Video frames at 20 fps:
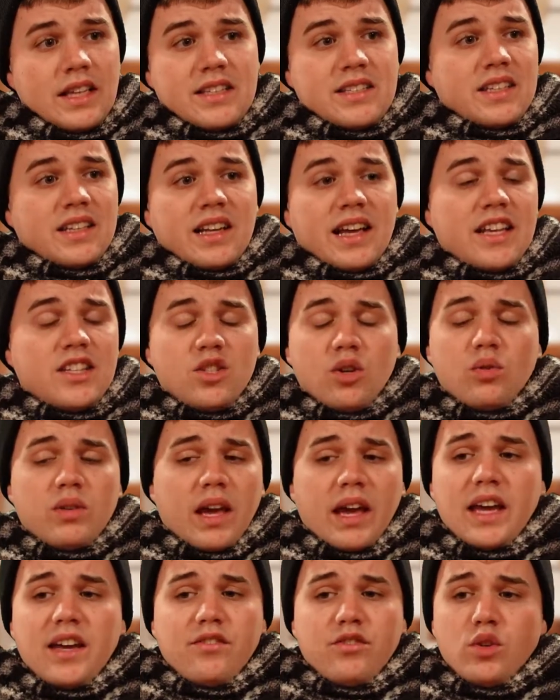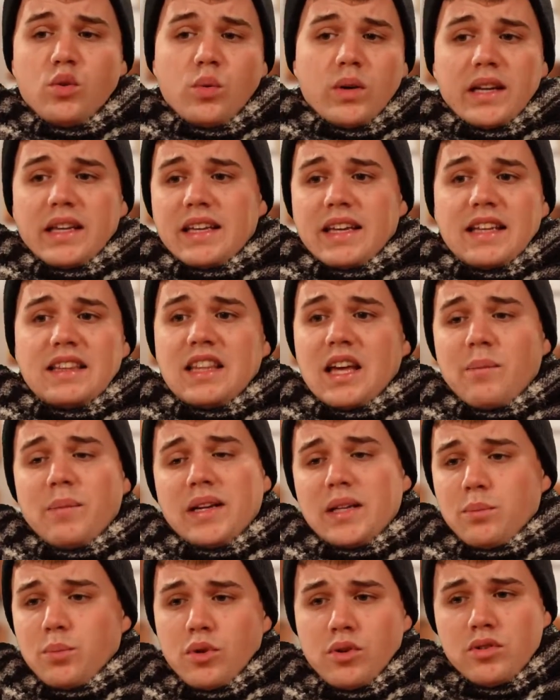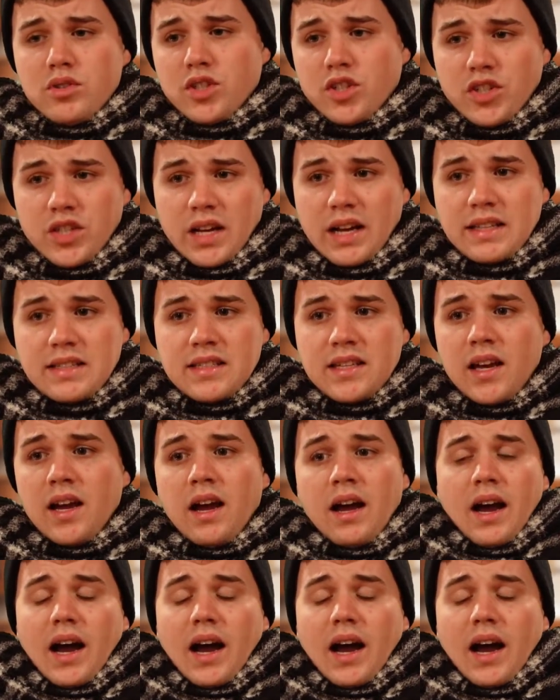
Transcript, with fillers: Listen, it's okay if you wouldn't get that many booster shots.